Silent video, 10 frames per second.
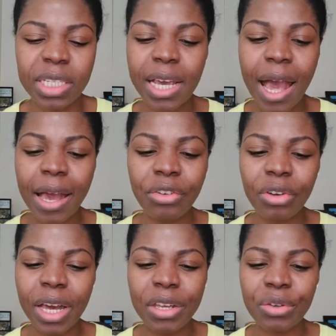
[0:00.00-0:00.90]
Yeah,
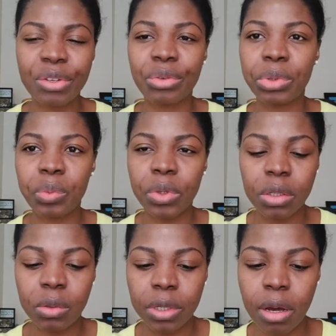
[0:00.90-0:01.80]
you get used to it
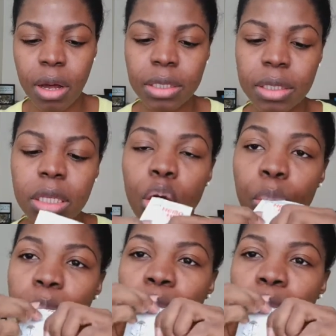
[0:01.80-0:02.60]
real quick, honestly.